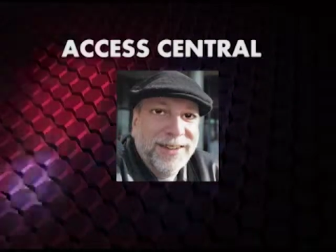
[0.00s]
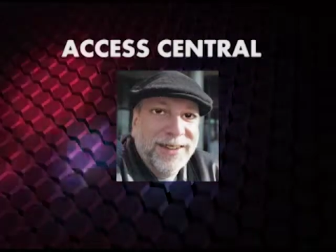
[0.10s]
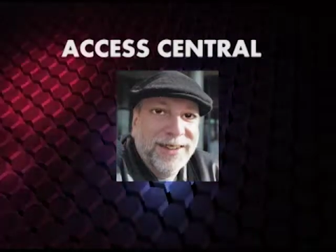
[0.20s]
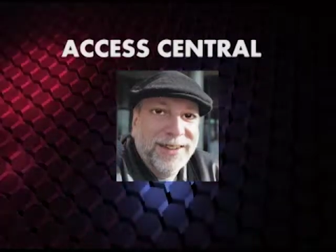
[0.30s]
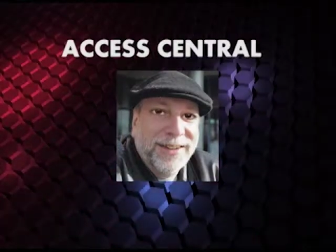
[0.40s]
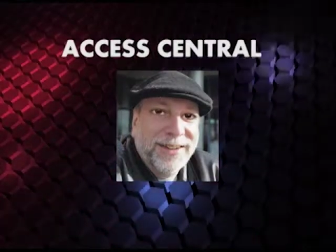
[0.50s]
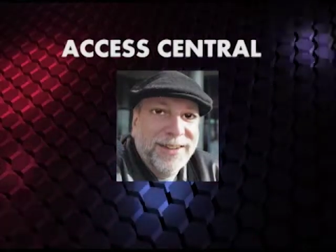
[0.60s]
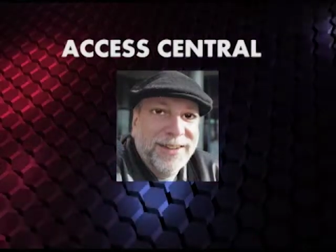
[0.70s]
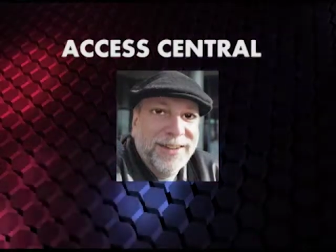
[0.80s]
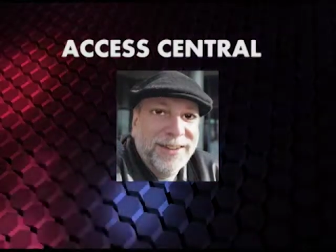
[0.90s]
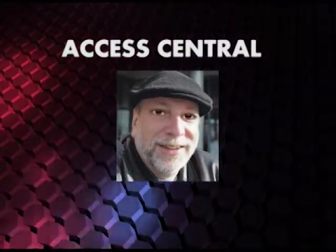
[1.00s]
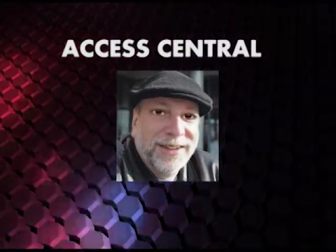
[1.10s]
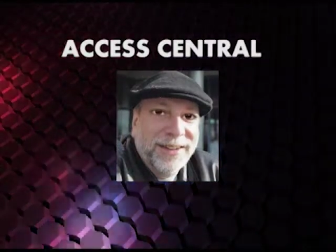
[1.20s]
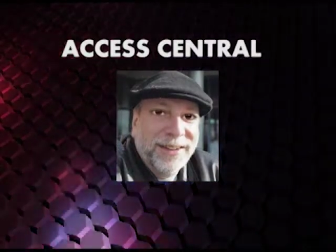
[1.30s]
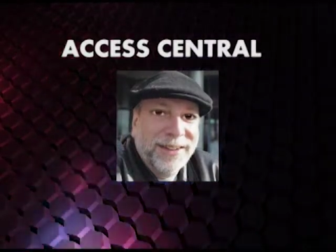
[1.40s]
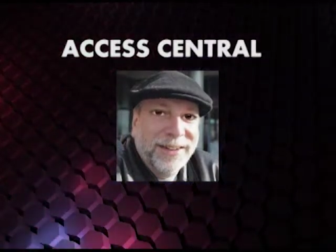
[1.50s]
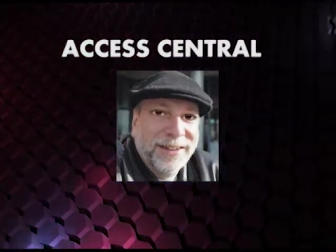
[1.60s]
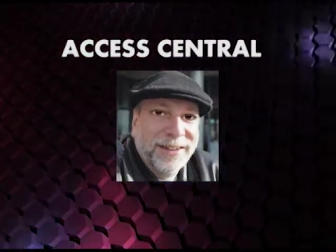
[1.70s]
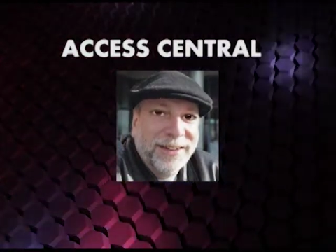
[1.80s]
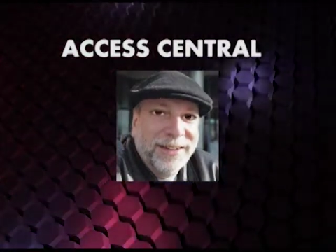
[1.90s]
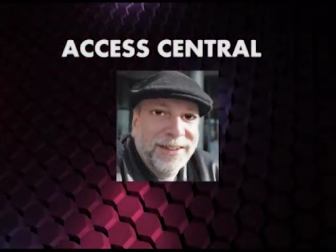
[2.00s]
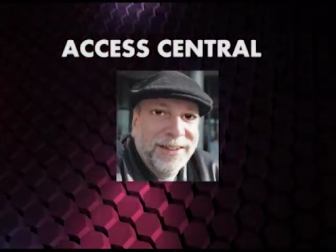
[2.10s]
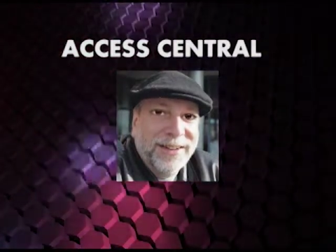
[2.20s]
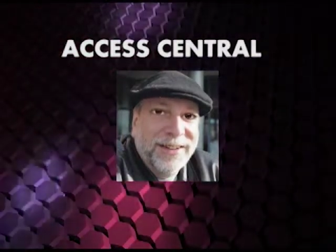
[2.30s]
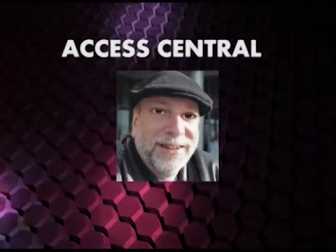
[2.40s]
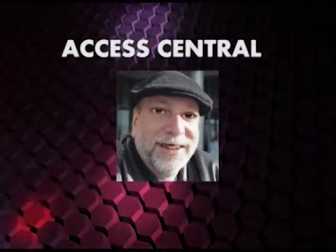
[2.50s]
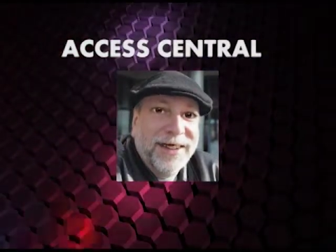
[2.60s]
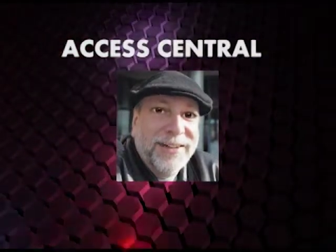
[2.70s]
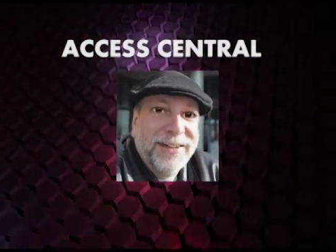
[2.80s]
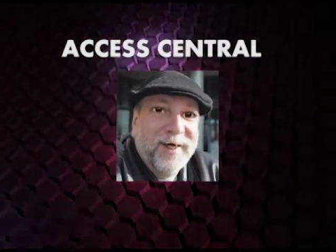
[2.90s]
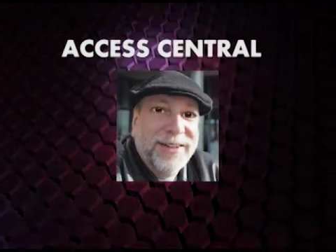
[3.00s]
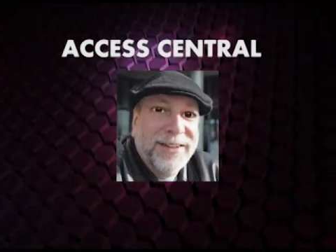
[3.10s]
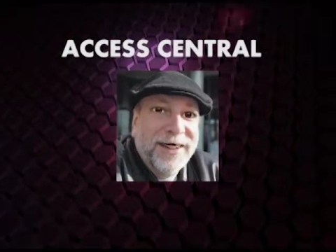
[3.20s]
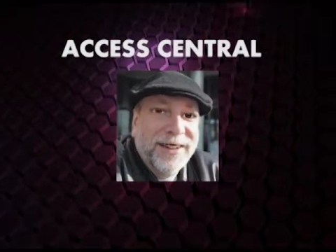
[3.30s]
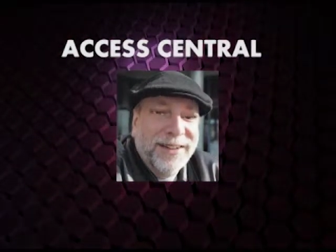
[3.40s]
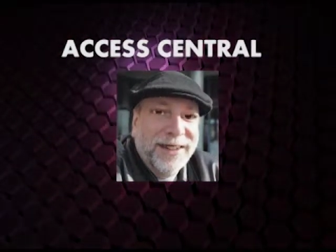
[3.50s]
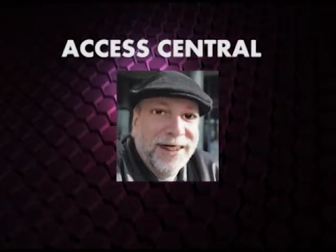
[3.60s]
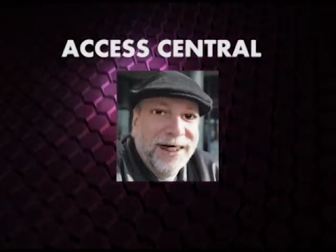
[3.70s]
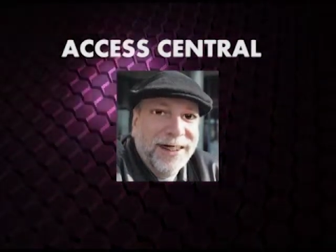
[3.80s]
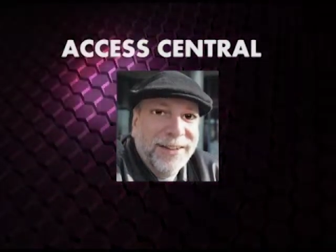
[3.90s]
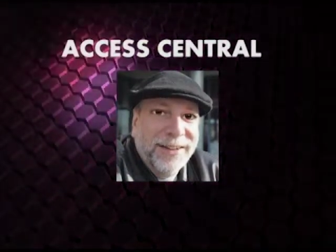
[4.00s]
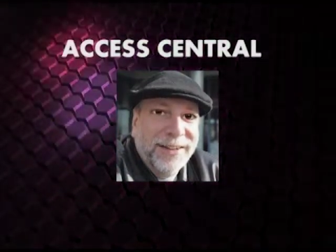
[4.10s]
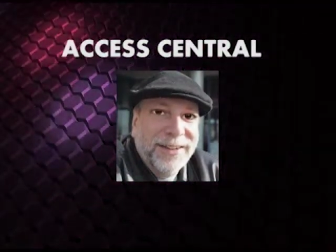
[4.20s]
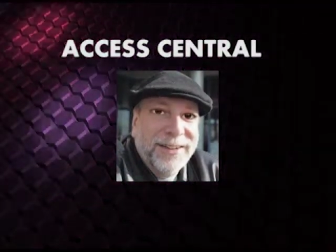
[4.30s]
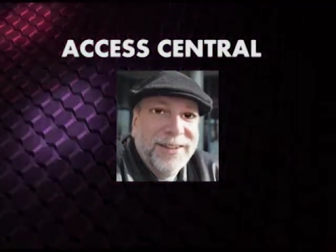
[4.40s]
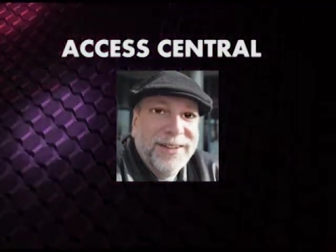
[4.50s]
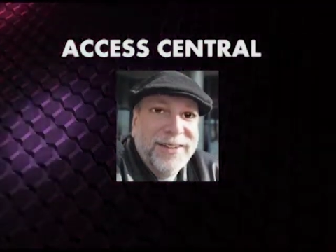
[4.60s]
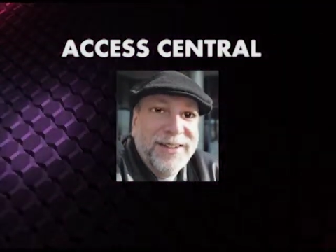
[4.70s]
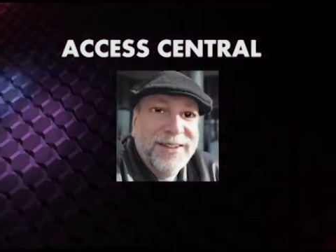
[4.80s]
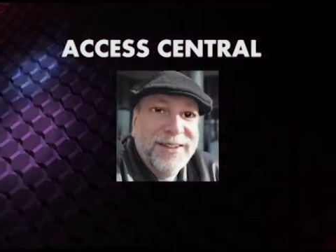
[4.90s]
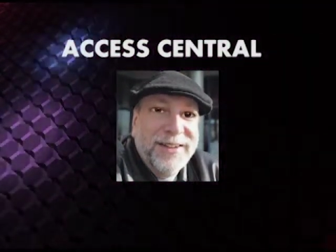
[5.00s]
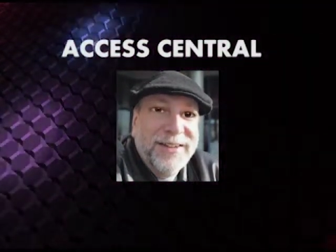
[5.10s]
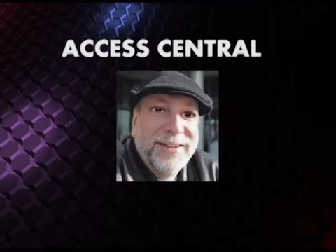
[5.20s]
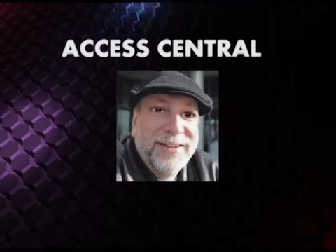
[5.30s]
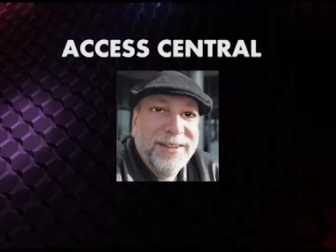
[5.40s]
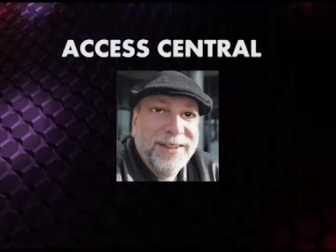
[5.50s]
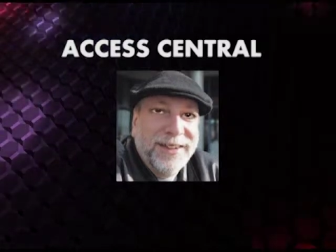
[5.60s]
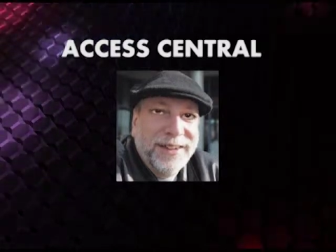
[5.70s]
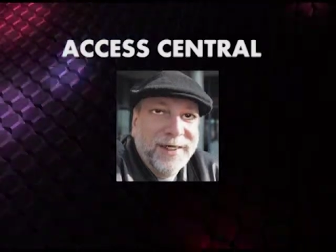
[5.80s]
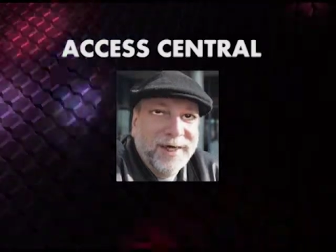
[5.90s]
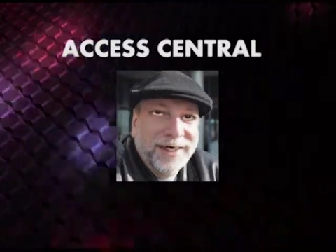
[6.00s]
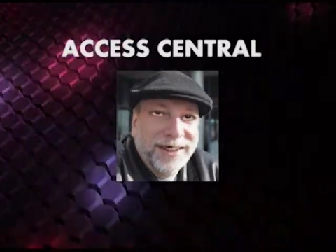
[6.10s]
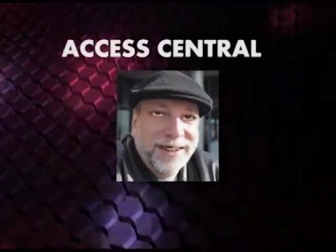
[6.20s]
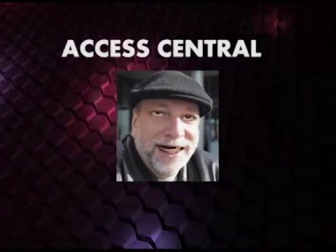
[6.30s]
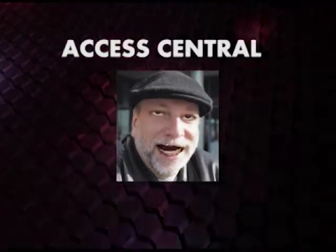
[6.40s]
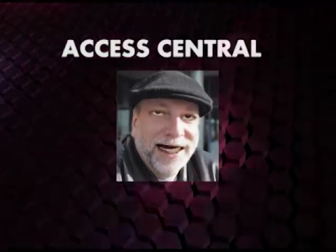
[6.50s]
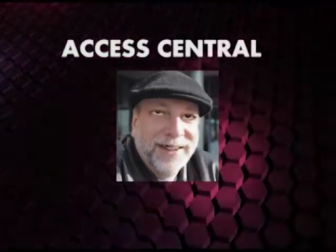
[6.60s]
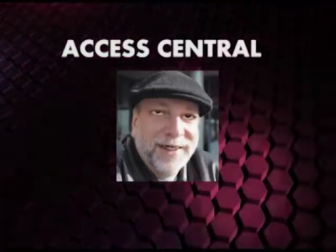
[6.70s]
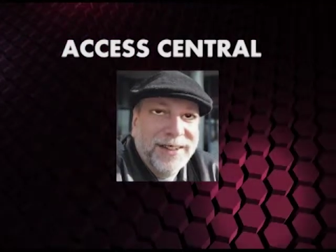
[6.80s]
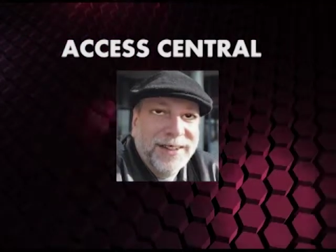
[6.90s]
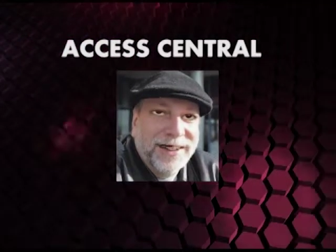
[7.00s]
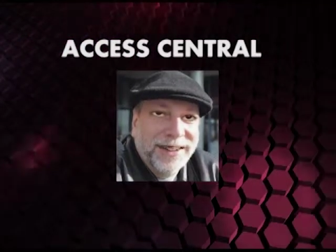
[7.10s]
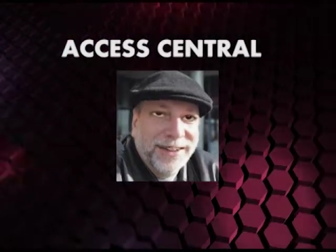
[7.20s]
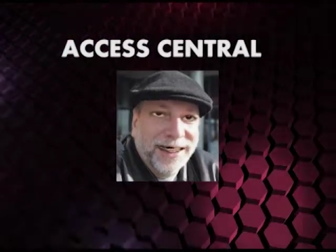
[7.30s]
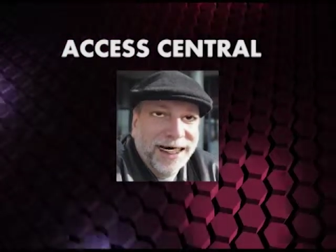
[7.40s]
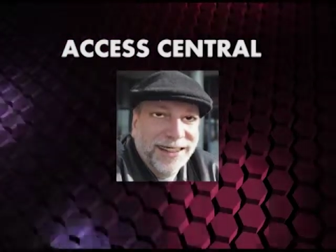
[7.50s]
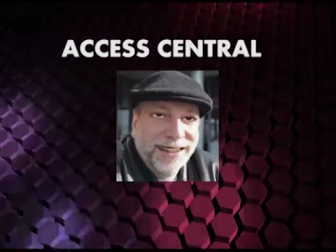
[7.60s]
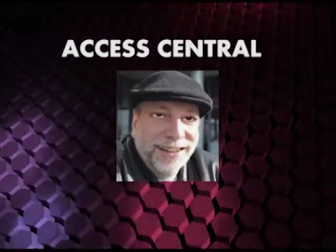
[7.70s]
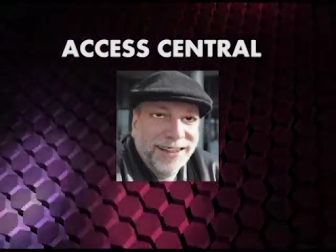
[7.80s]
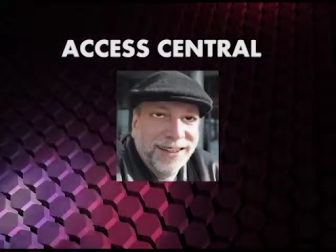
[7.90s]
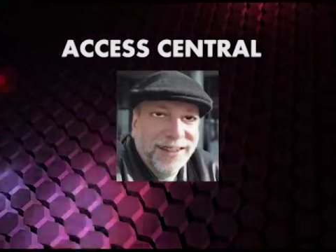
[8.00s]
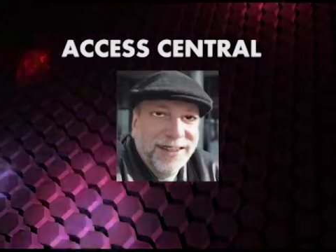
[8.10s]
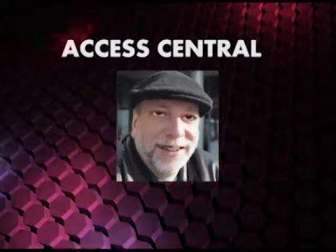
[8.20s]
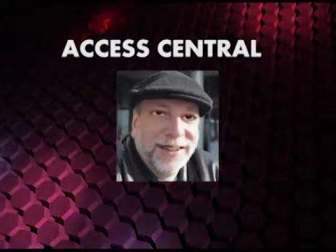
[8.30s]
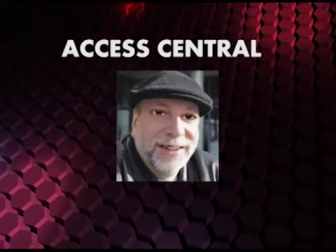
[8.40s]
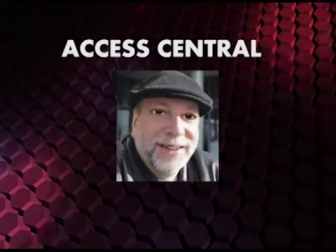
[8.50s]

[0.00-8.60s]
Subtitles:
Real instruments were also used, not synthesized clones. I mean, sure, the technology is there, so why not use it, right?